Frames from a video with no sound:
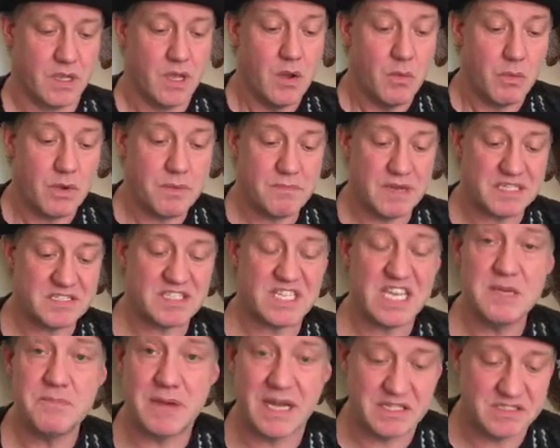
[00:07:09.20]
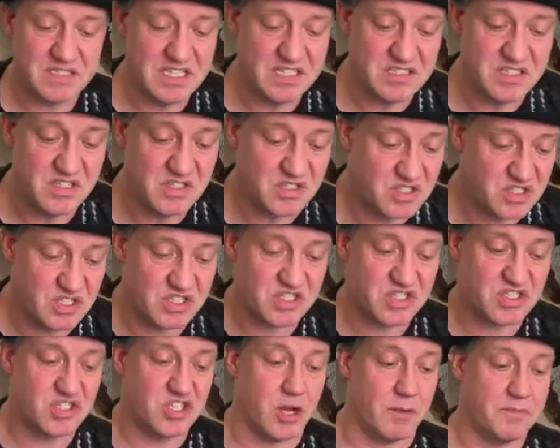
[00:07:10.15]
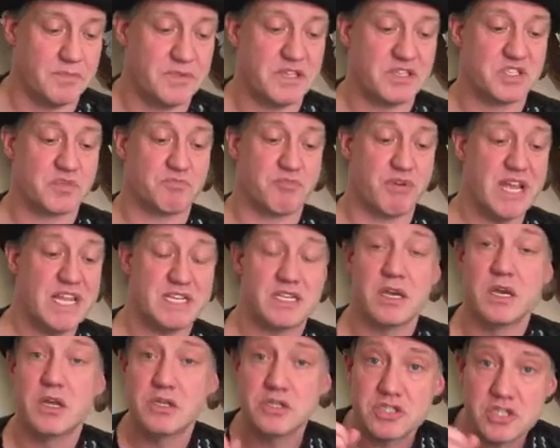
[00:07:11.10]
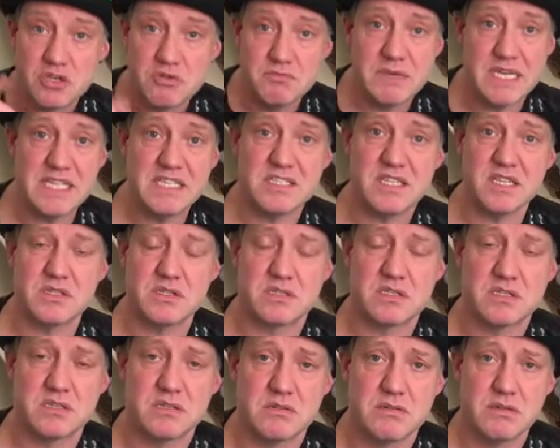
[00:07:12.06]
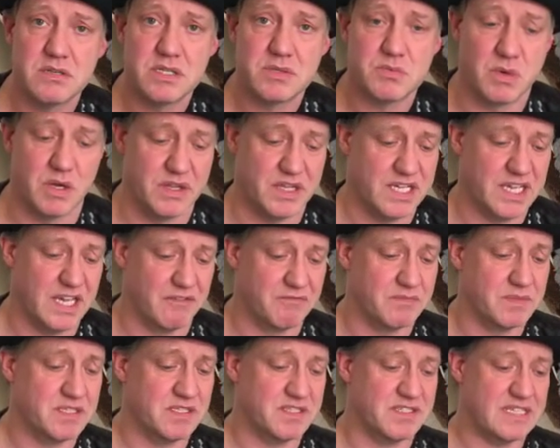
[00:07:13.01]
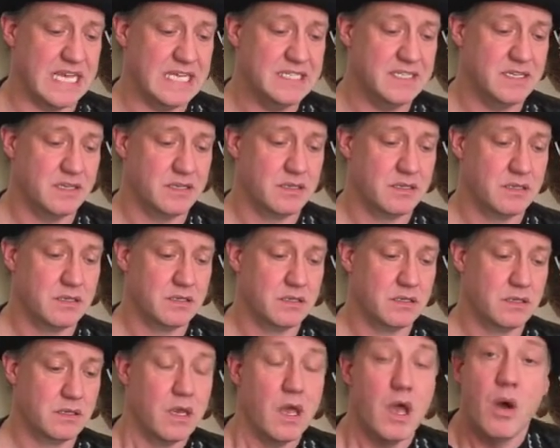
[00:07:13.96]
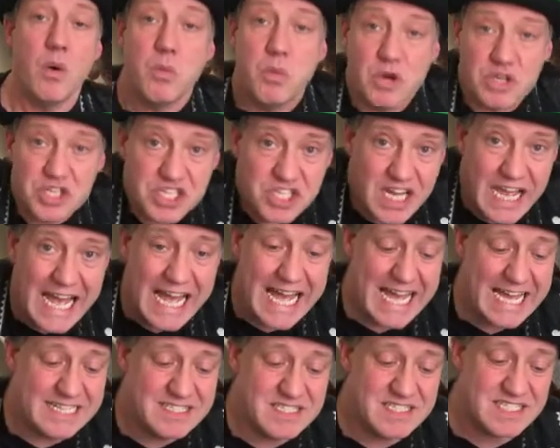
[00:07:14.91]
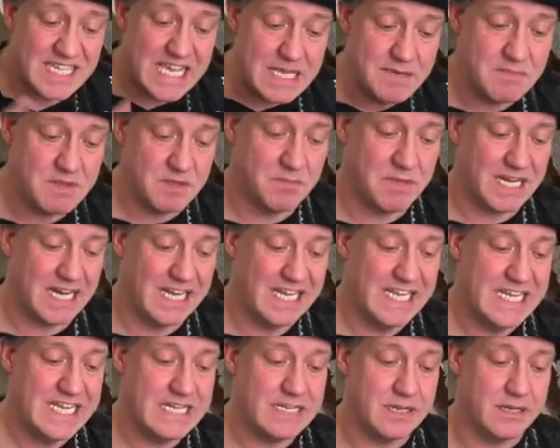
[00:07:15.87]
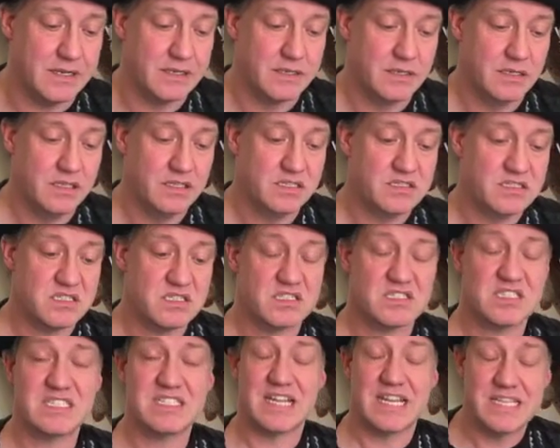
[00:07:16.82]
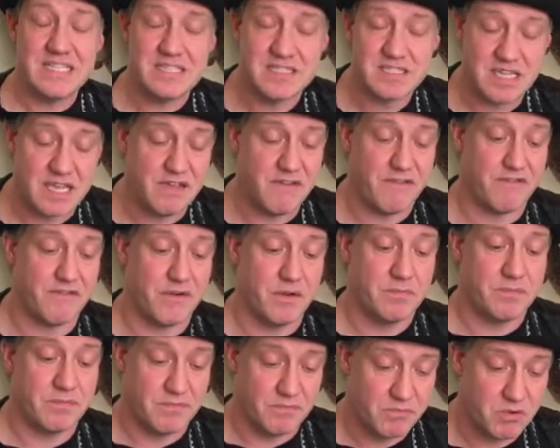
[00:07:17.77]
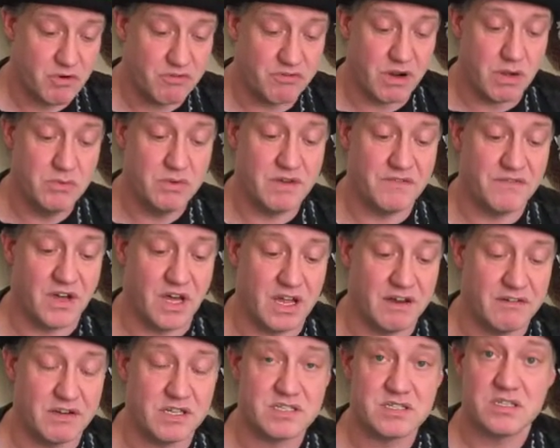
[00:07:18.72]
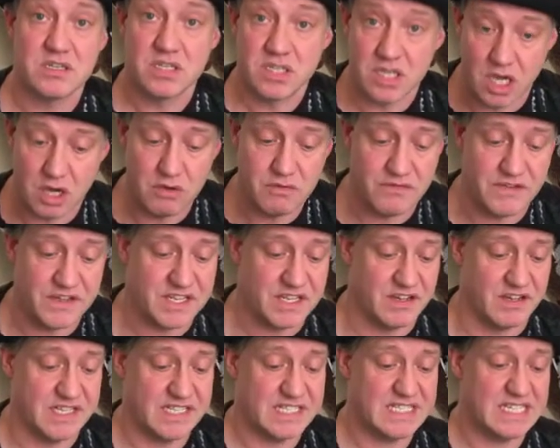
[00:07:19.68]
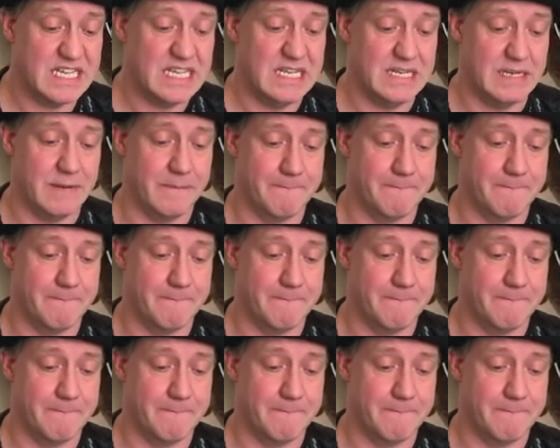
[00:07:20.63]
We must keep our distance to stop the spread. 2 meters is what the government said. Wash your hands, keep them clean to stay safe from coronavirus, COVID-19.